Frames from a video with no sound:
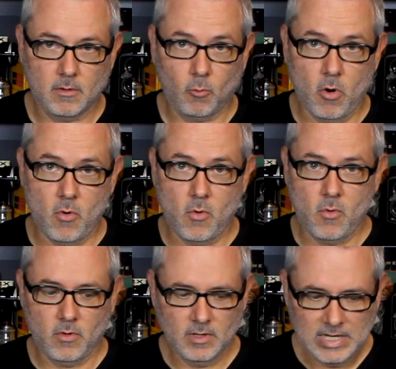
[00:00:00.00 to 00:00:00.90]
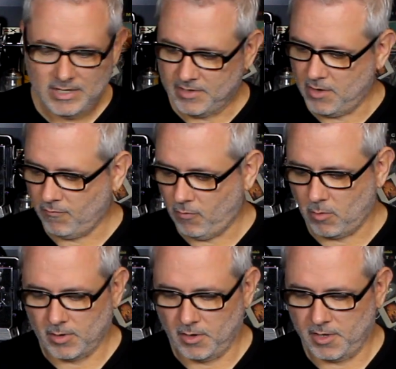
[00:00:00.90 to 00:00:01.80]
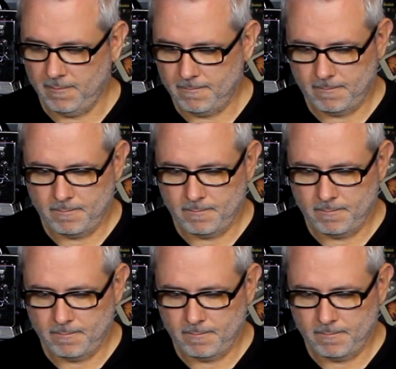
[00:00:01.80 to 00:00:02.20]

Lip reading: woo, teeter forward on you.